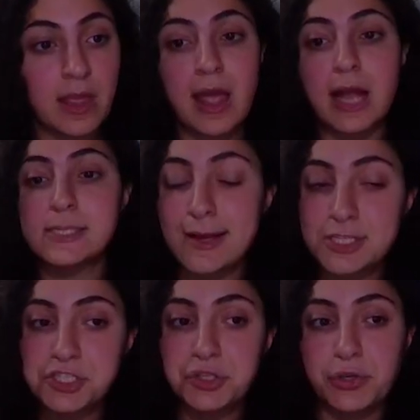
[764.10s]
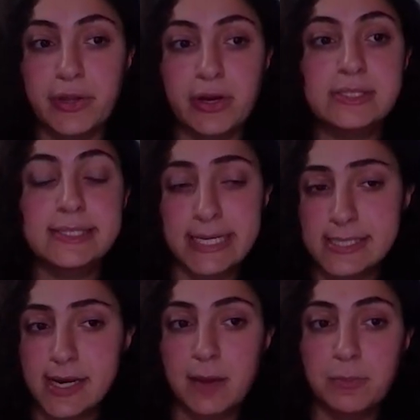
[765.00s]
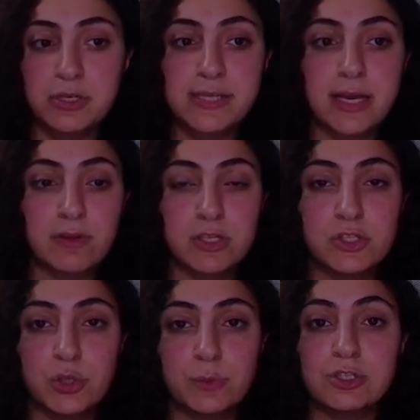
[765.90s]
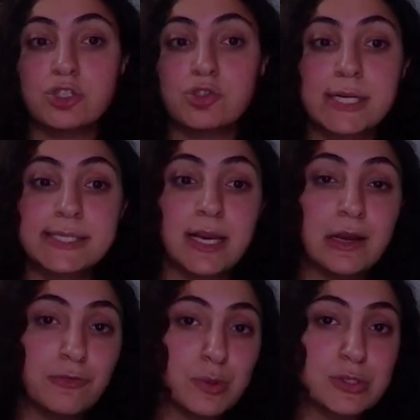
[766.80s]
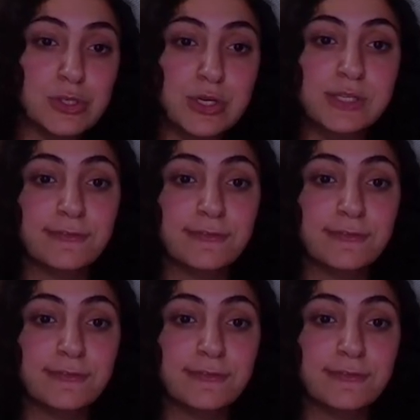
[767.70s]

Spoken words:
As mentioned earlier, 69% of consumers trust influencers,